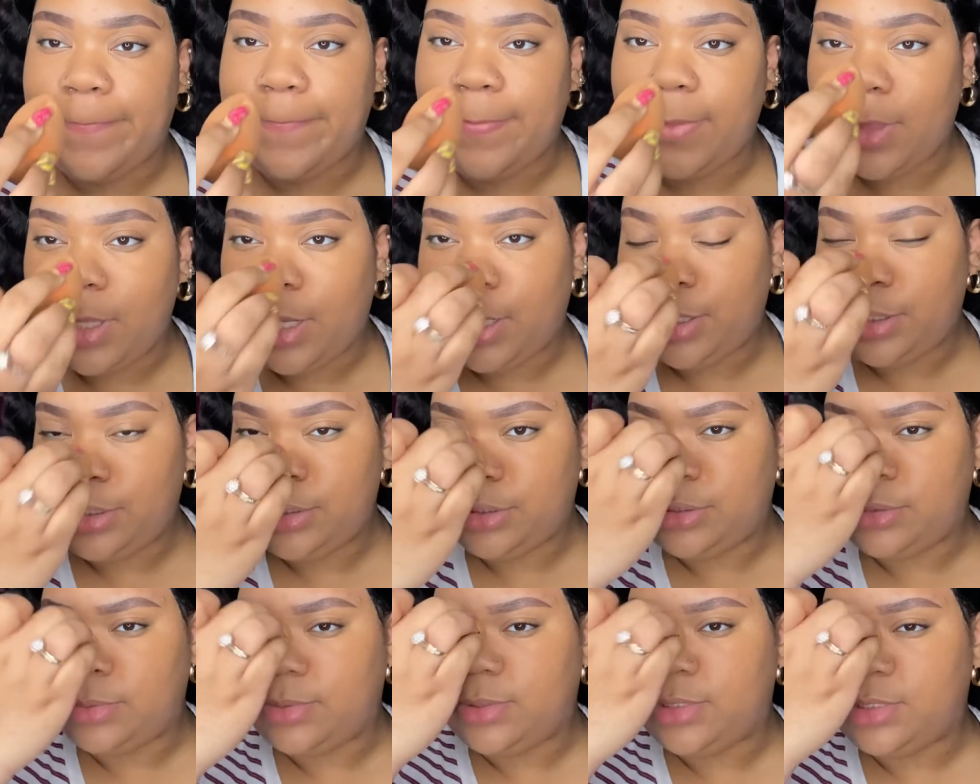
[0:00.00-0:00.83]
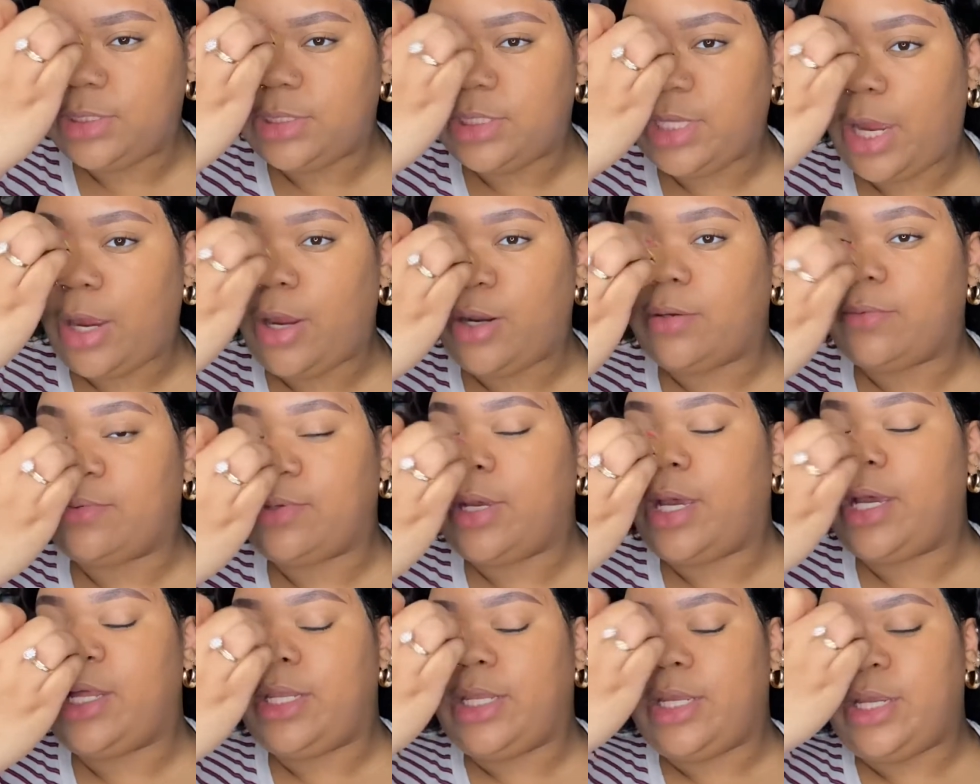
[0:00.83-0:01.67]
I used to be scared of
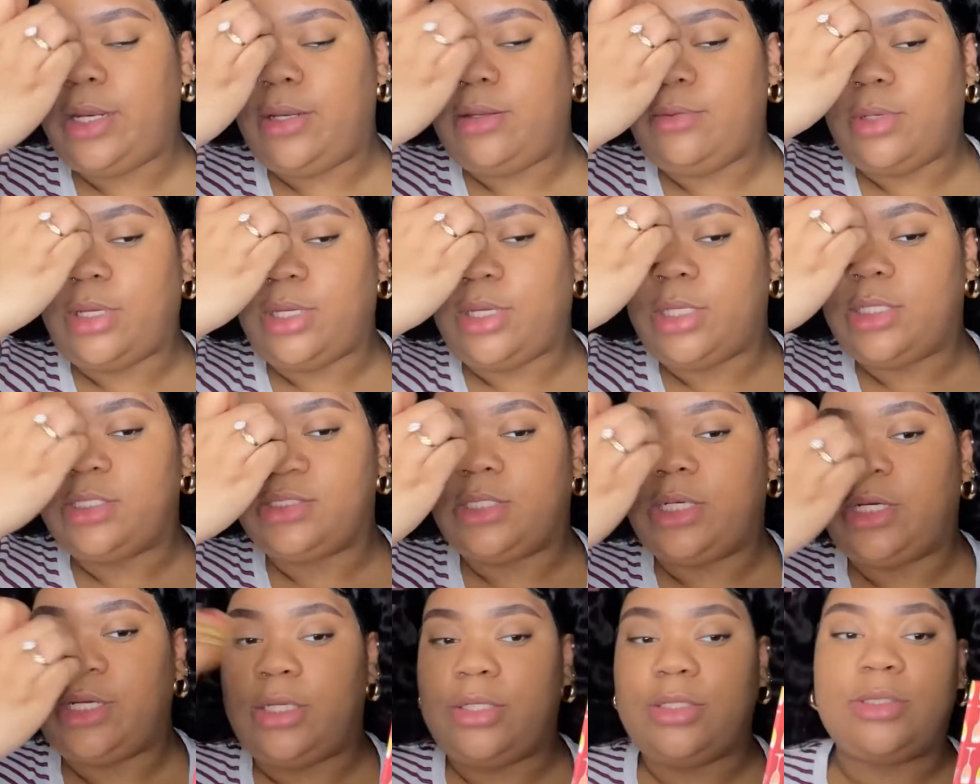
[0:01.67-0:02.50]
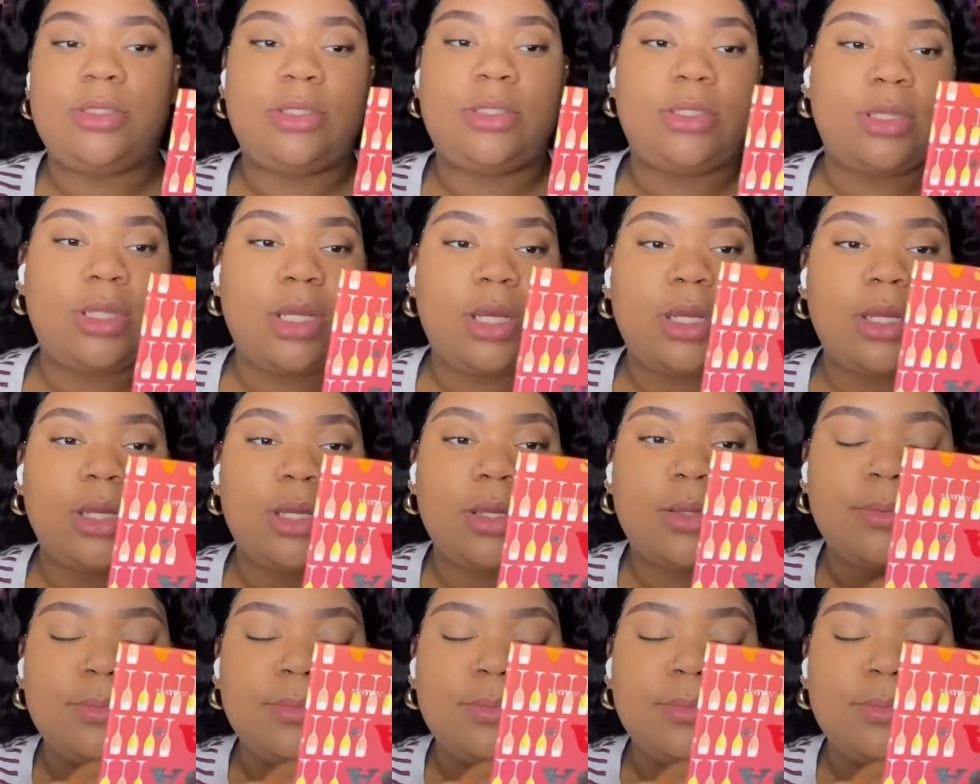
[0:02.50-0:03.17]
highlighting because I used to think